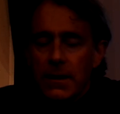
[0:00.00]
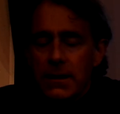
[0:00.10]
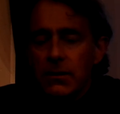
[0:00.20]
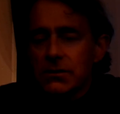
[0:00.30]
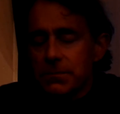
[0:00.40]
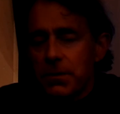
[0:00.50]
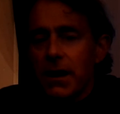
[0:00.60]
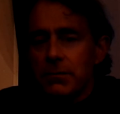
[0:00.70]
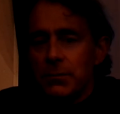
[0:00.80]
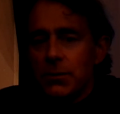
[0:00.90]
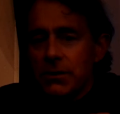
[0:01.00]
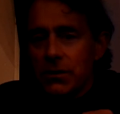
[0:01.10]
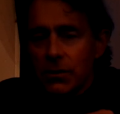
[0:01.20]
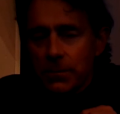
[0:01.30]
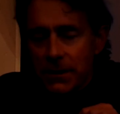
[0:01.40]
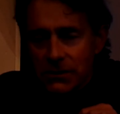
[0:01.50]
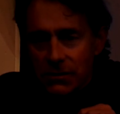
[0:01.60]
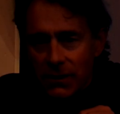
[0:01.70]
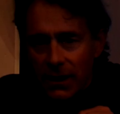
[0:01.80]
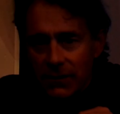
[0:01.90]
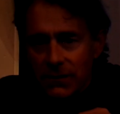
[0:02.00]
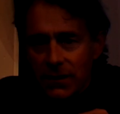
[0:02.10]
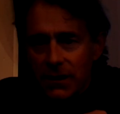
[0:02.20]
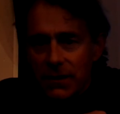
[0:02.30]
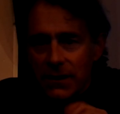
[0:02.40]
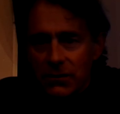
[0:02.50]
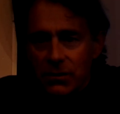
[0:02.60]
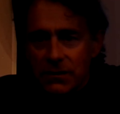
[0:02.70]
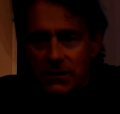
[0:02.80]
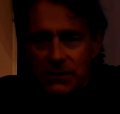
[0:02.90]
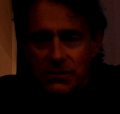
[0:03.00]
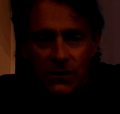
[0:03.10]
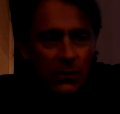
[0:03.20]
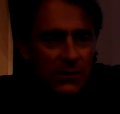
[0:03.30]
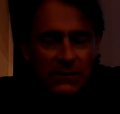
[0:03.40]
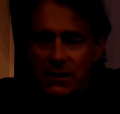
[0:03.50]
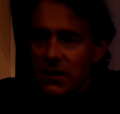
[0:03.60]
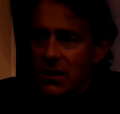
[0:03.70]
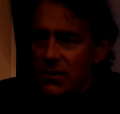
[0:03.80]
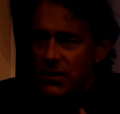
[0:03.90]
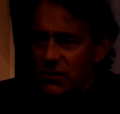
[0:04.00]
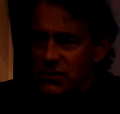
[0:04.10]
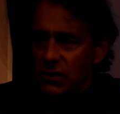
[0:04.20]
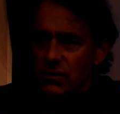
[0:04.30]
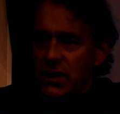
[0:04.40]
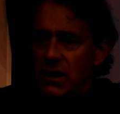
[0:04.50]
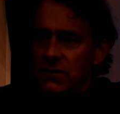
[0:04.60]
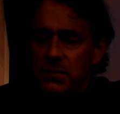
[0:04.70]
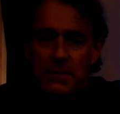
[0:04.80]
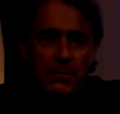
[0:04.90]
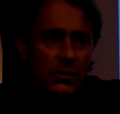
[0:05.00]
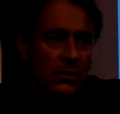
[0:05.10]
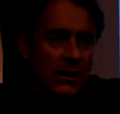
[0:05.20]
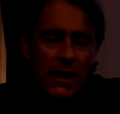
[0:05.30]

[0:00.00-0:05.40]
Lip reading: And here's the problem. When the Europeans arrived, they looked at these folk and said, they're still cave people.